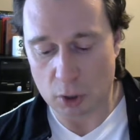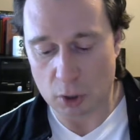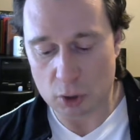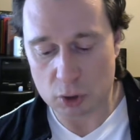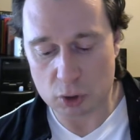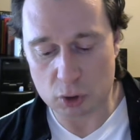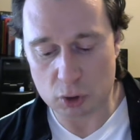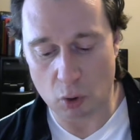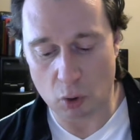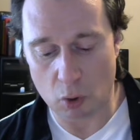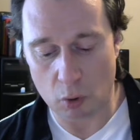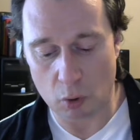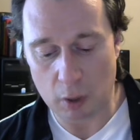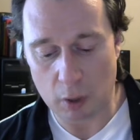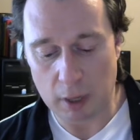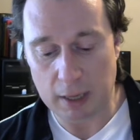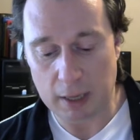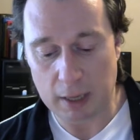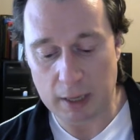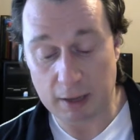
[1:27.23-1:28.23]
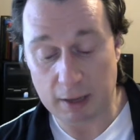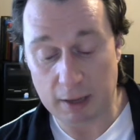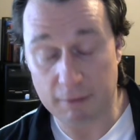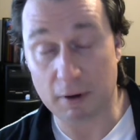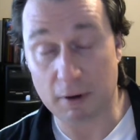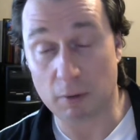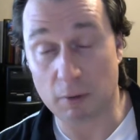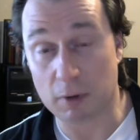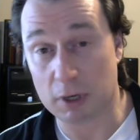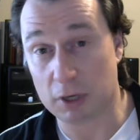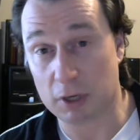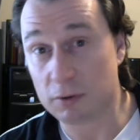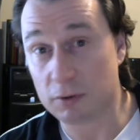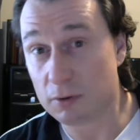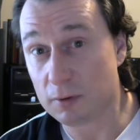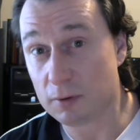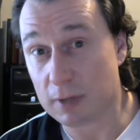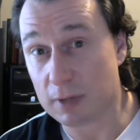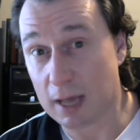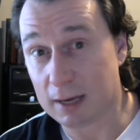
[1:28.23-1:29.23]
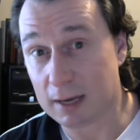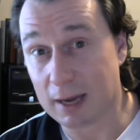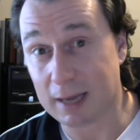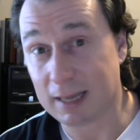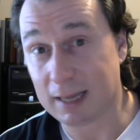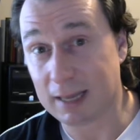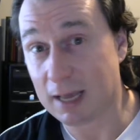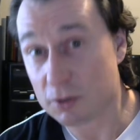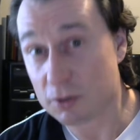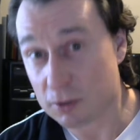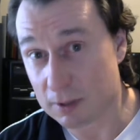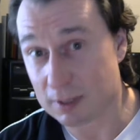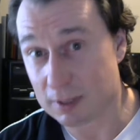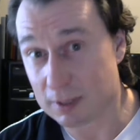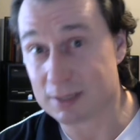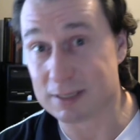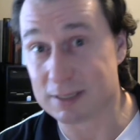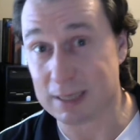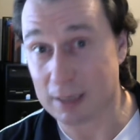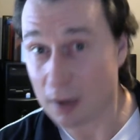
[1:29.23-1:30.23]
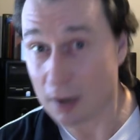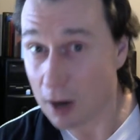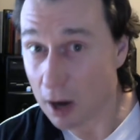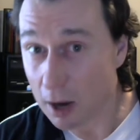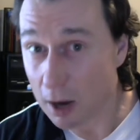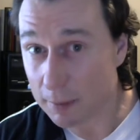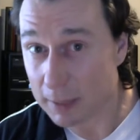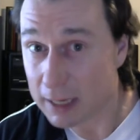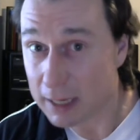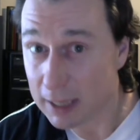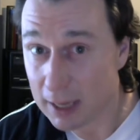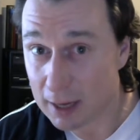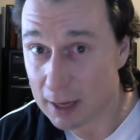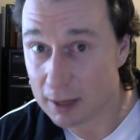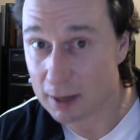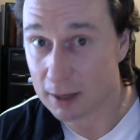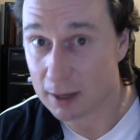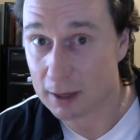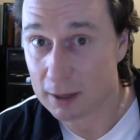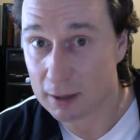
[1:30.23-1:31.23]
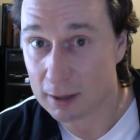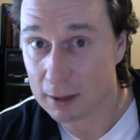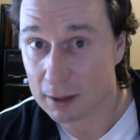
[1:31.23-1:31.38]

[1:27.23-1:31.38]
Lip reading: So if I want to do that, I can't treat this like a hobby, can I?